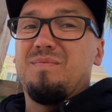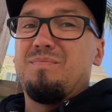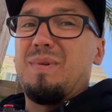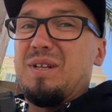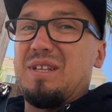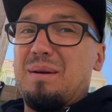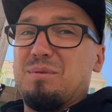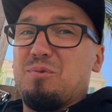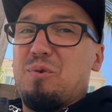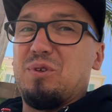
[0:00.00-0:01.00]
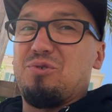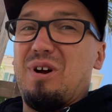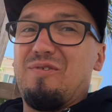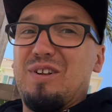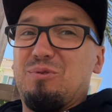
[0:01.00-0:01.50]
Many times when we
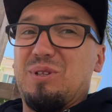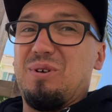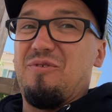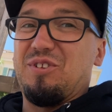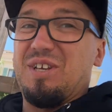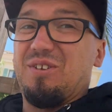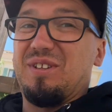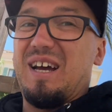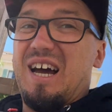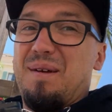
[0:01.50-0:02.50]
travel, we do everything at a high